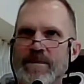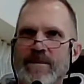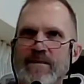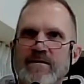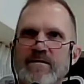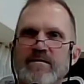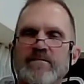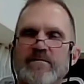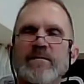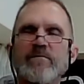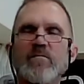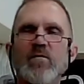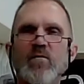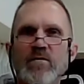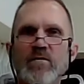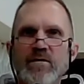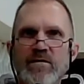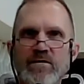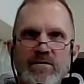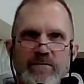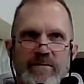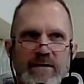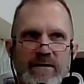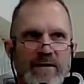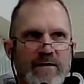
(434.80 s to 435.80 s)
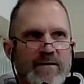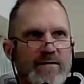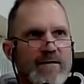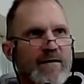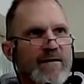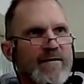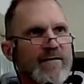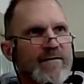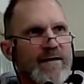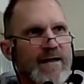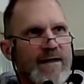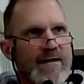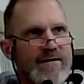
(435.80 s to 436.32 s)
to be more human and not
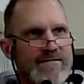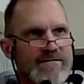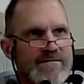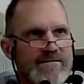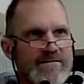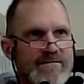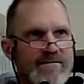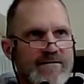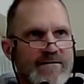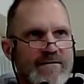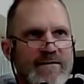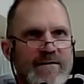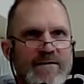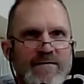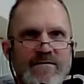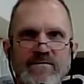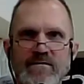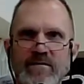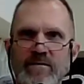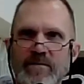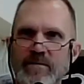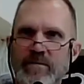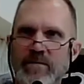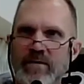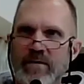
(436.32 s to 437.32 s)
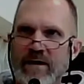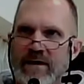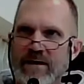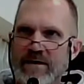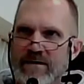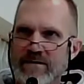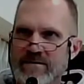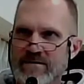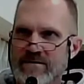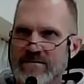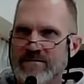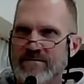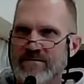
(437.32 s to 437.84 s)
less, to
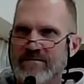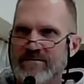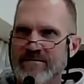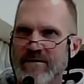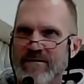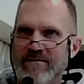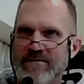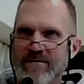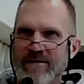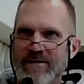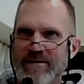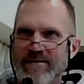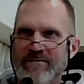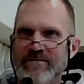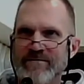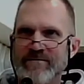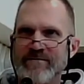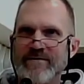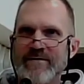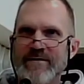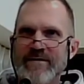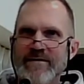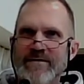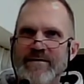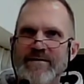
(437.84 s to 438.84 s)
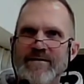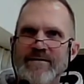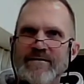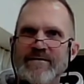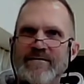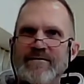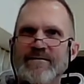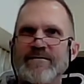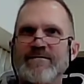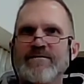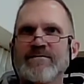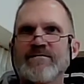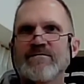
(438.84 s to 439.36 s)
embrace, to love,
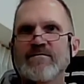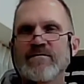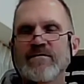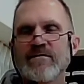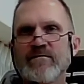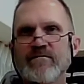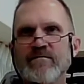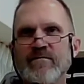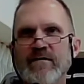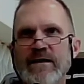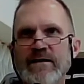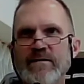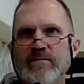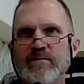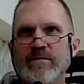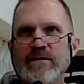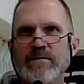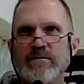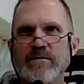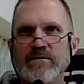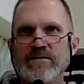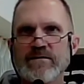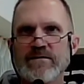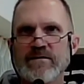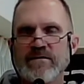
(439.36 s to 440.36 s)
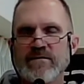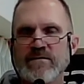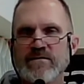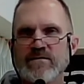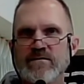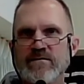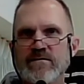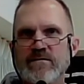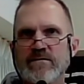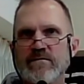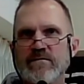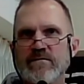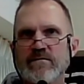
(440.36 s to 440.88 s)
to invite people to the
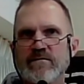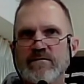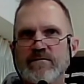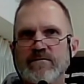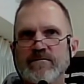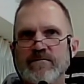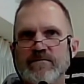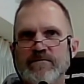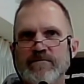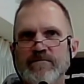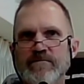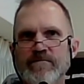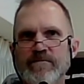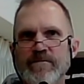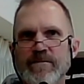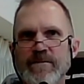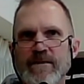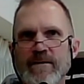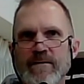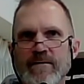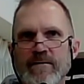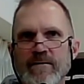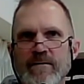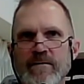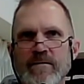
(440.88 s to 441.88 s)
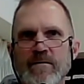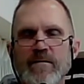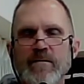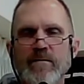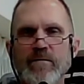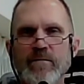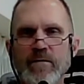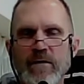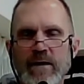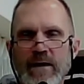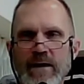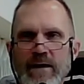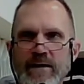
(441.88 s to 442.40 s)
truth.
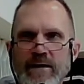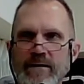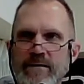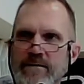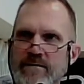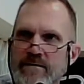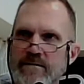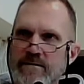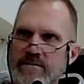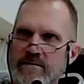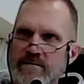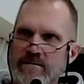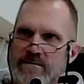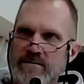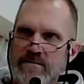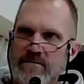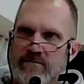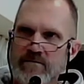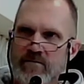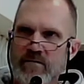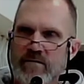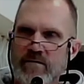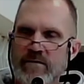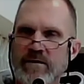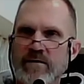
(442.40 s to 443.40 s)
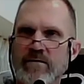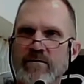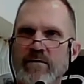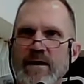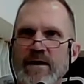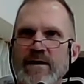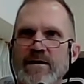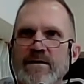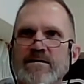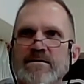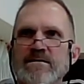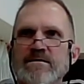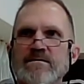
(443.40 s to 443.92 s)
Pray for the
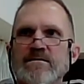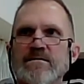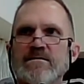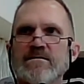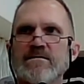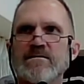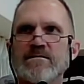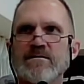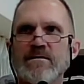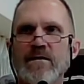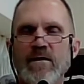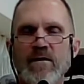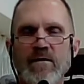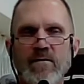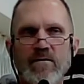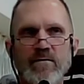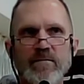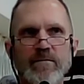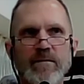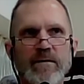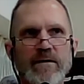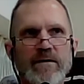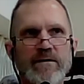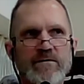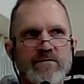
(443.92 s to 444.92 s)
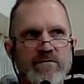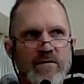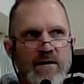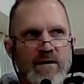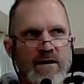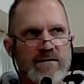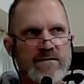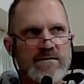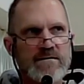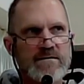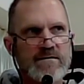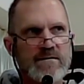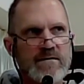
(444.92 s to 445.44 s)
grace to hope and
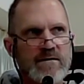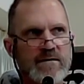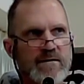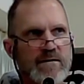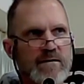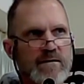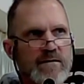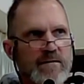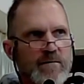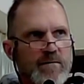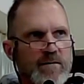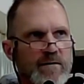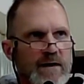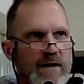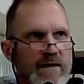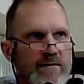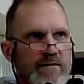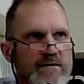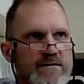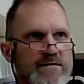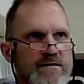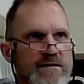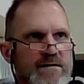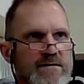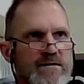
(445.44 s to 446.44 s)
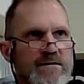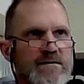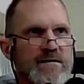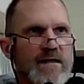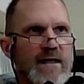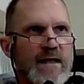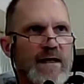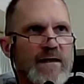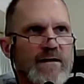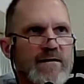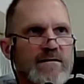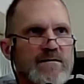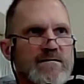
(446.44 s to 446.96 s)
trust in the plan that Jesus
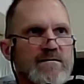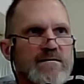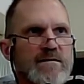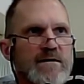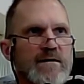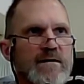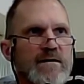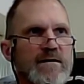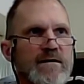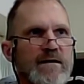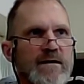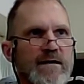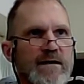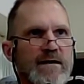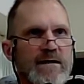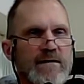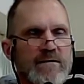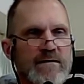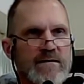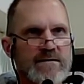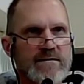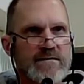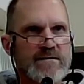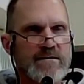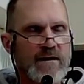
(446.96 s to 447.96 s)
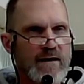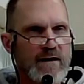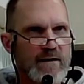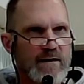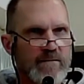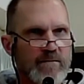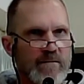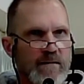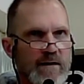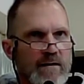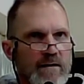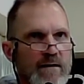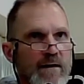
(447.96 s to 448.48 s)
has in this time,
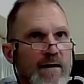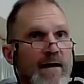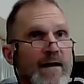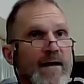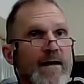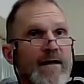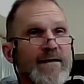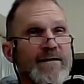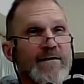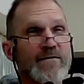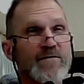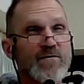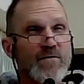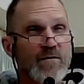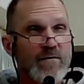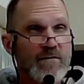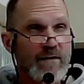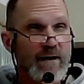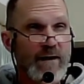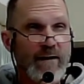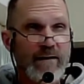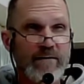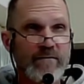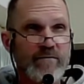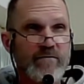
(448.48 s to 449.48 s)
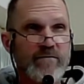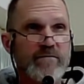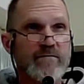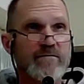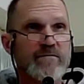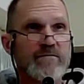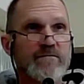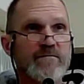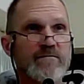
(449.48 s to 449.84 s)
in your life,